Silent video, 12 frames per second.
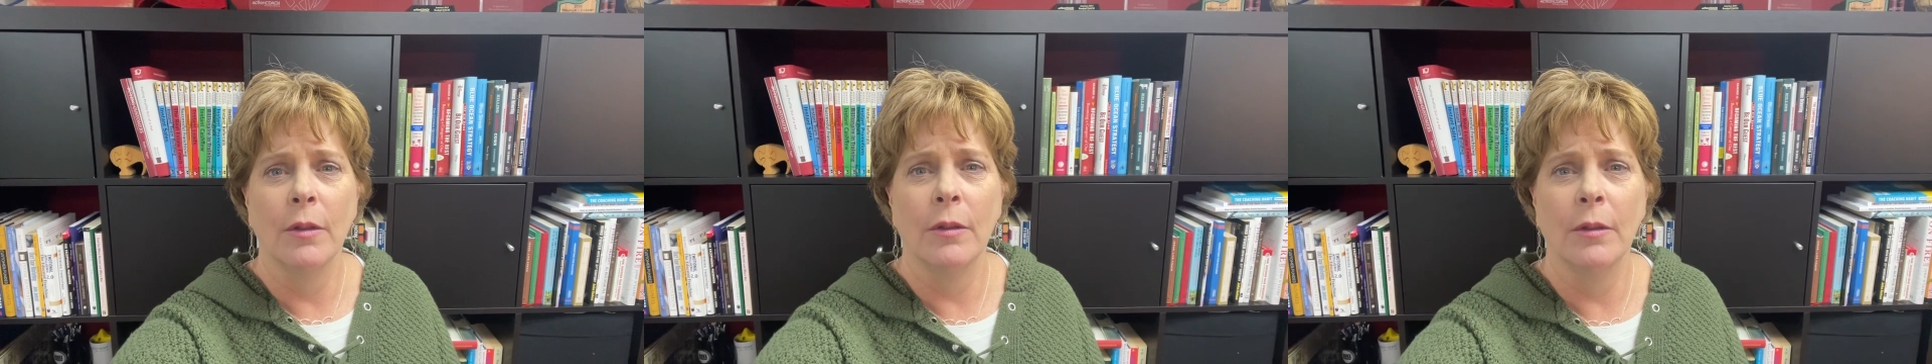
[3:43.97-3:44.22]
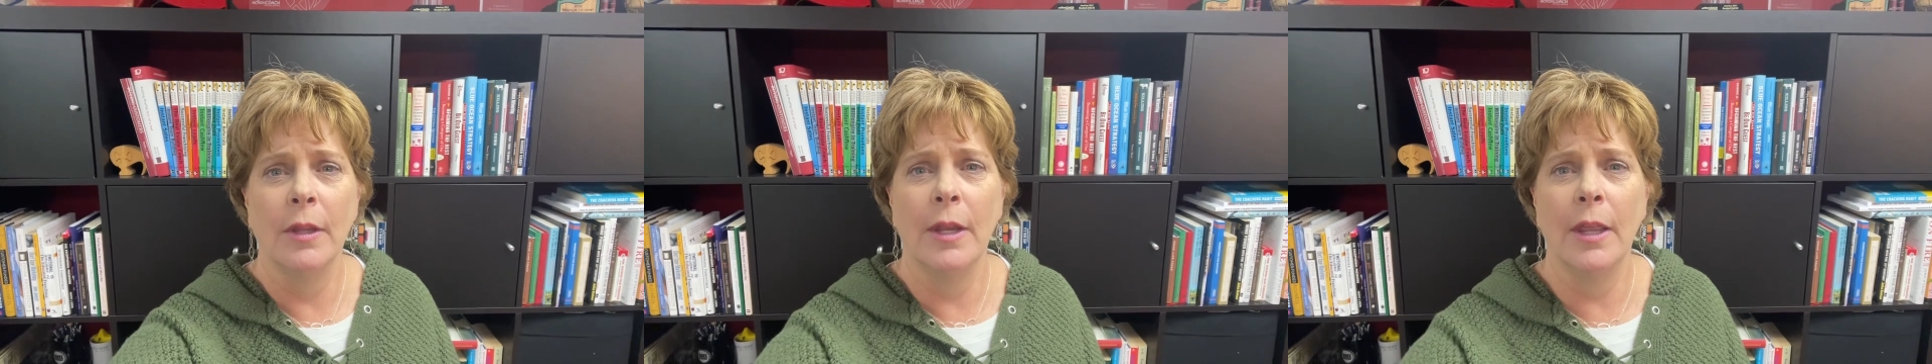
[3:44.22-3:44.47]

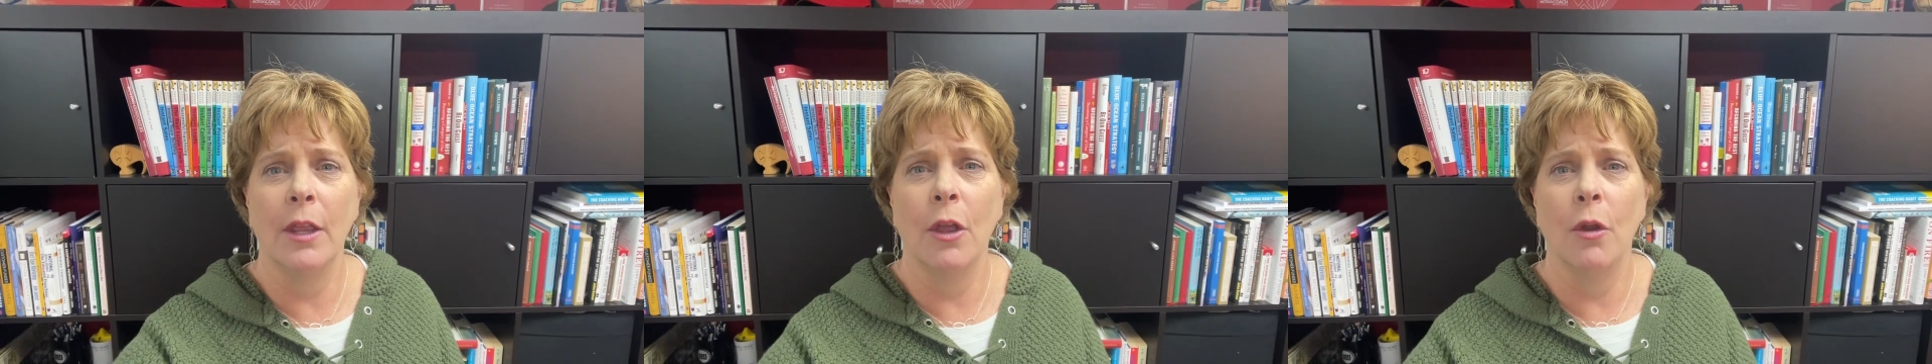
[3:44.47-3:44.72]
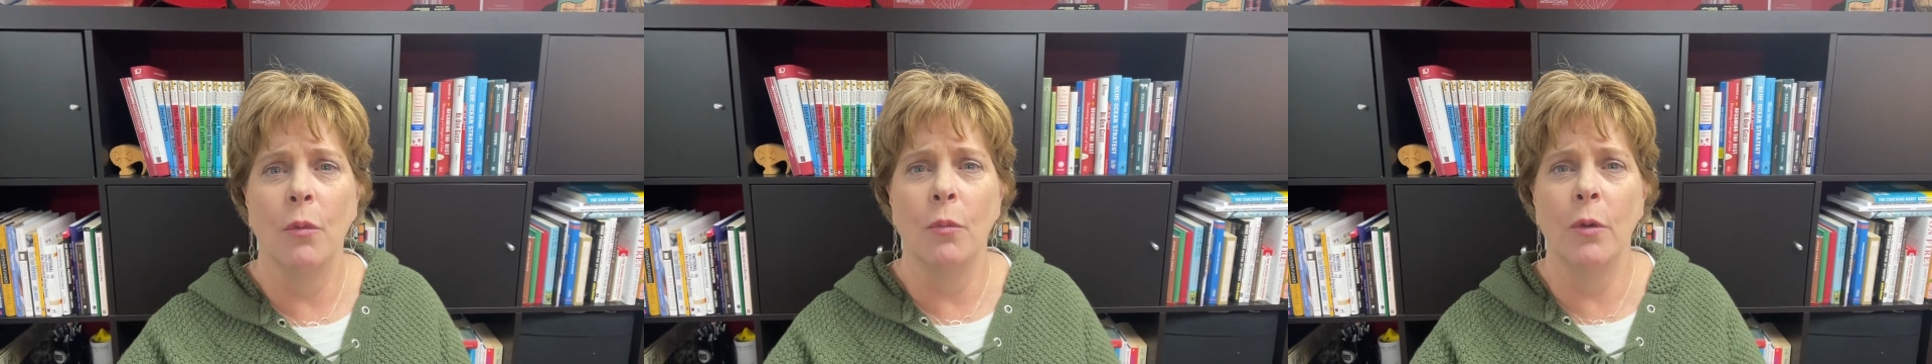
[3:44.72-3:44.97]
Leading
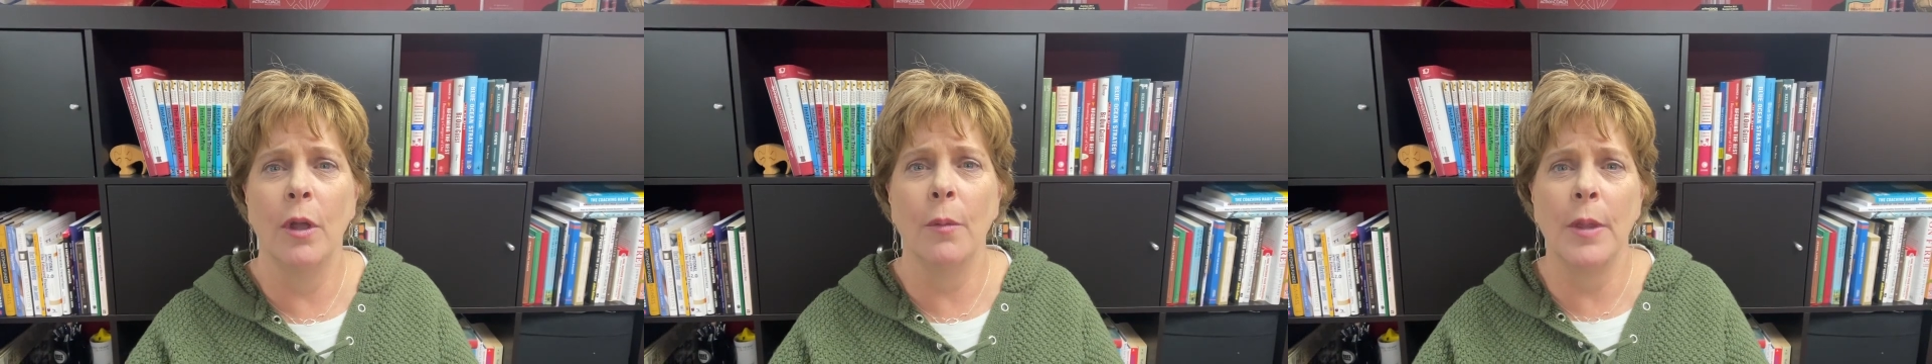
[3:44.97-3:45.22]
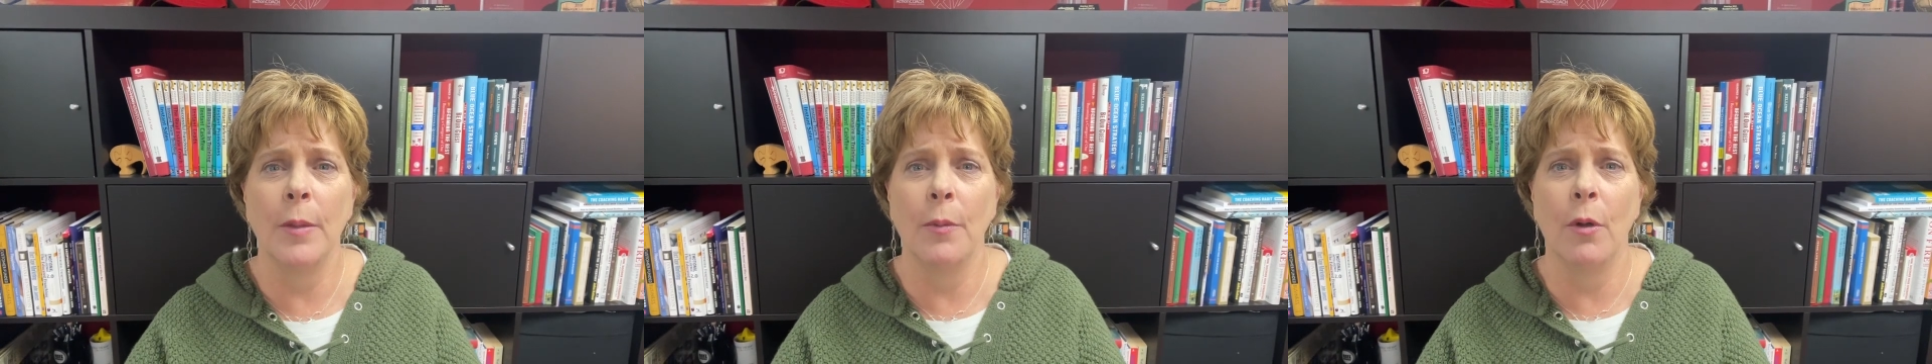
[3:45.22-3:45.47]
real
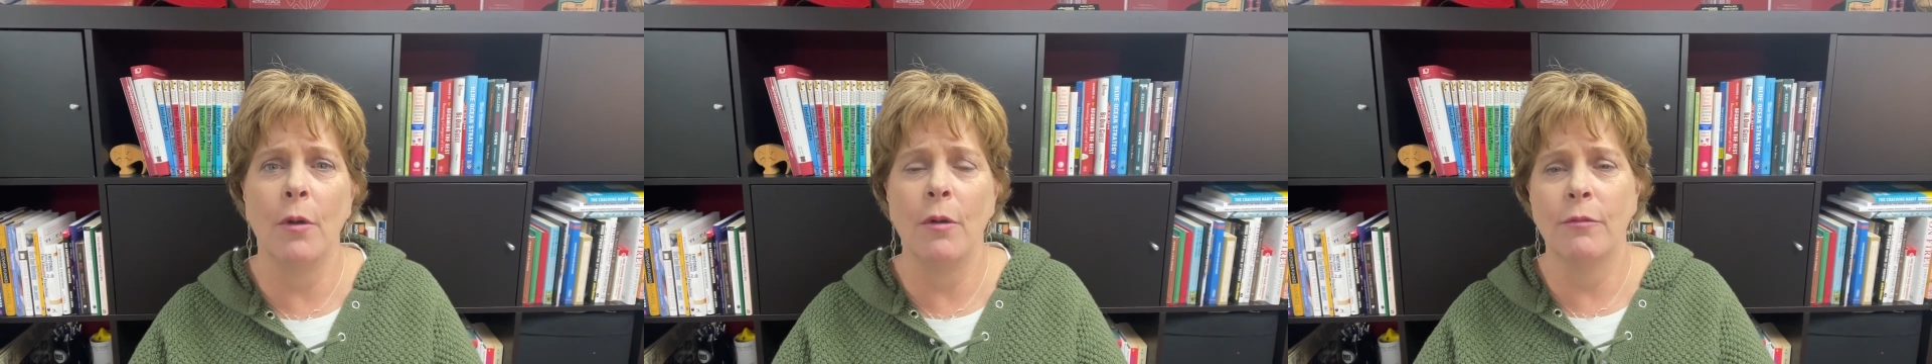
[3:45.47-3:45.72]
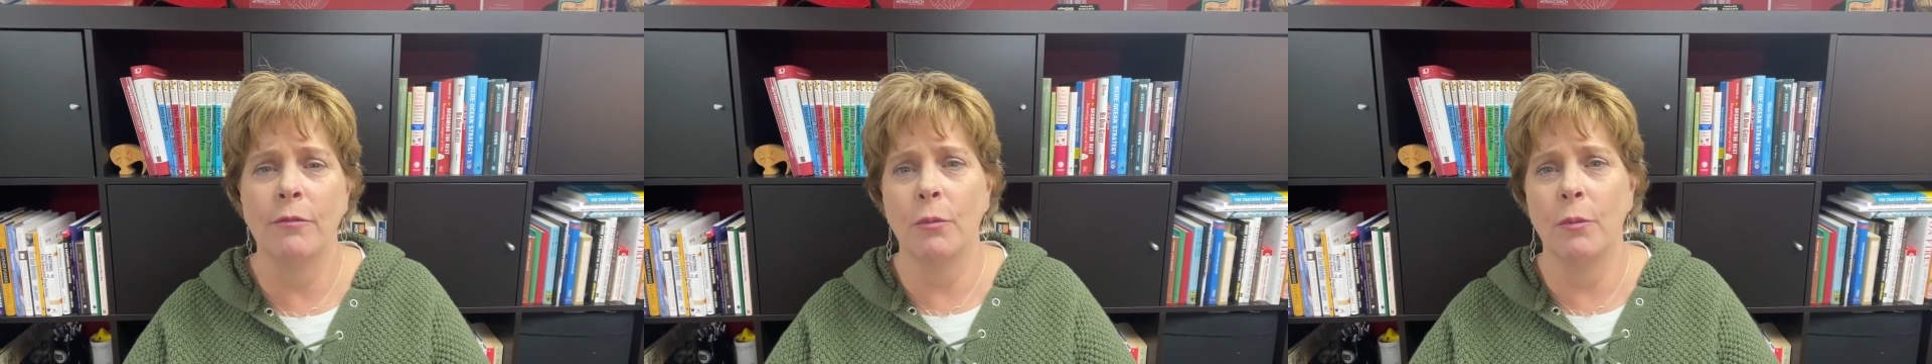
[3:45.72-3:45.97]
people
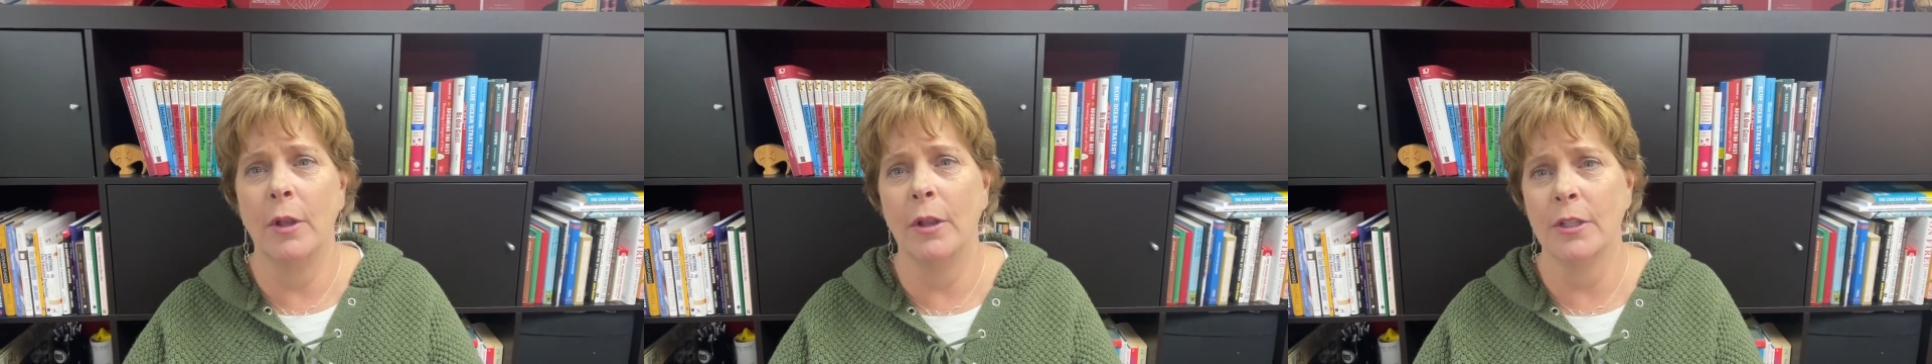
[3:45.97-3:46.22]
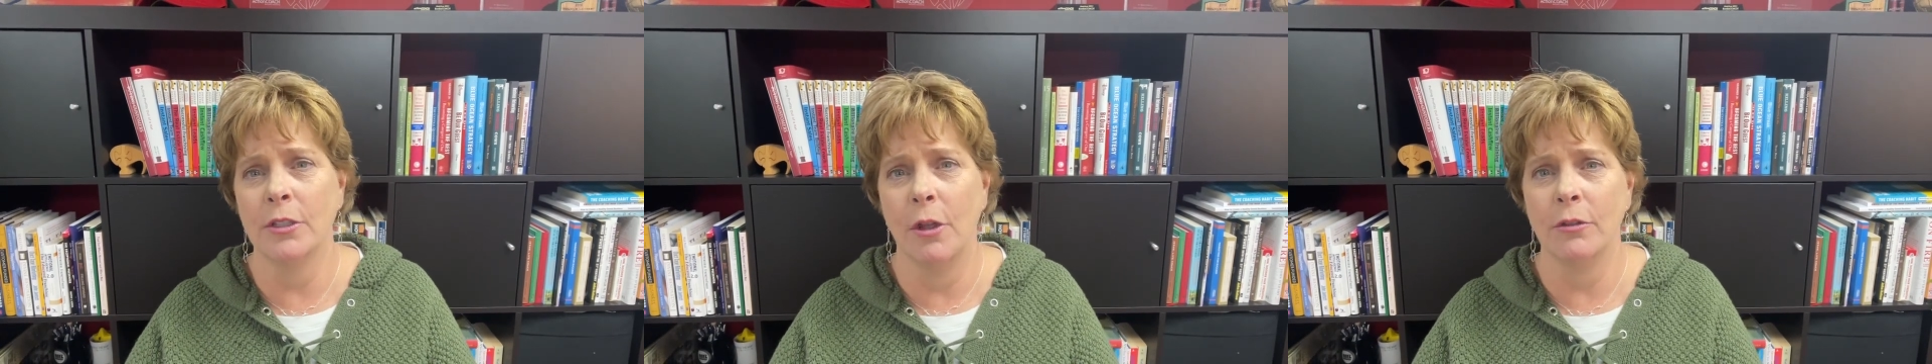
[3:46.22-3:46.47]
for real
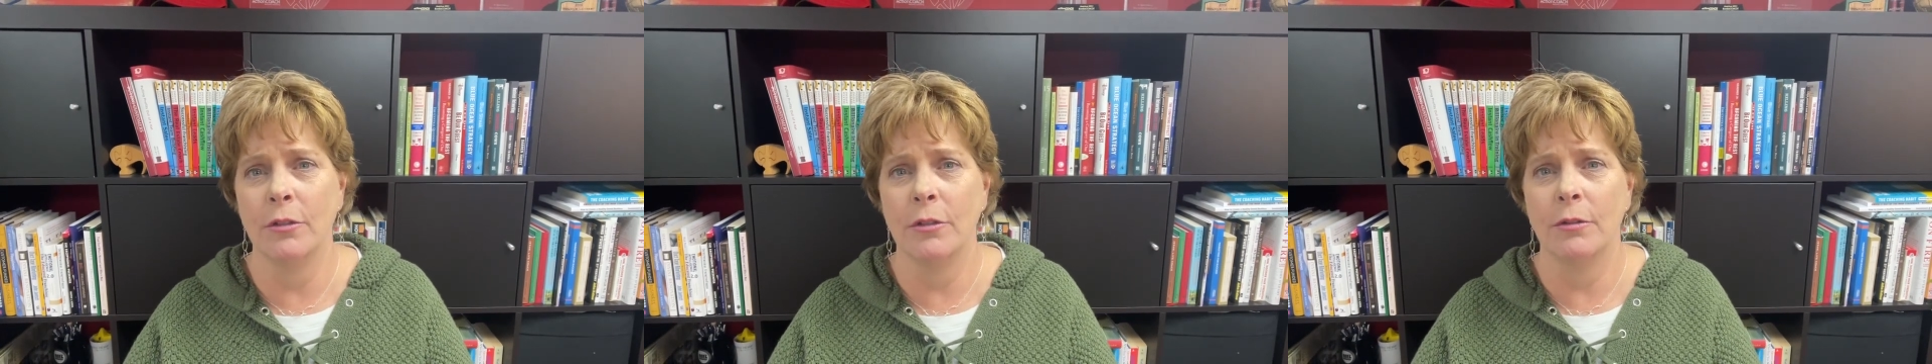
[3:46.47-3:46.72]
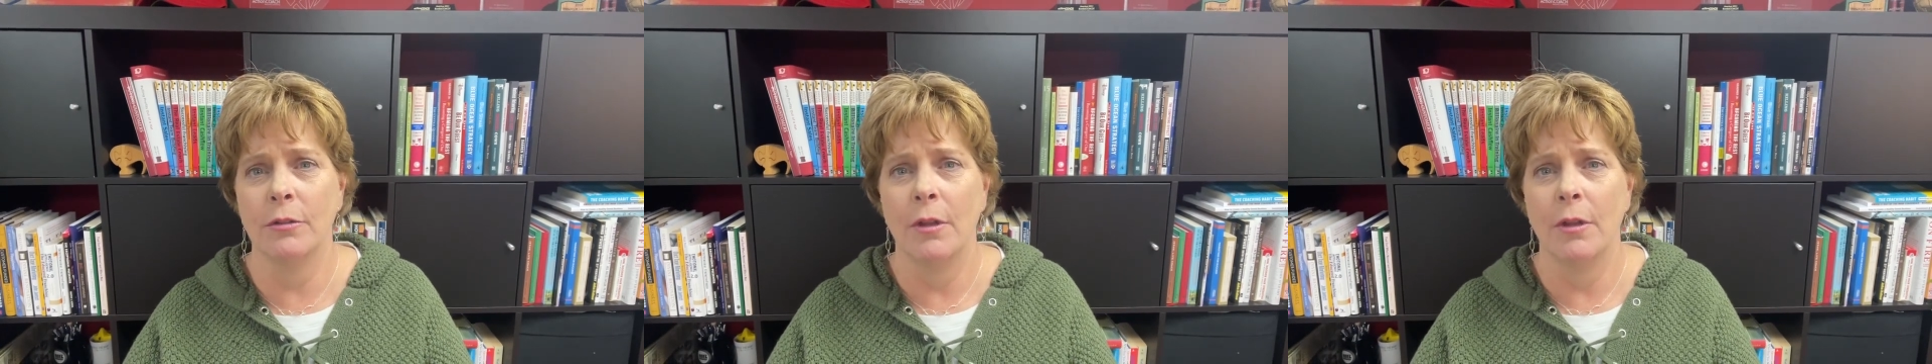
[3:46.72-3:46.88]
results.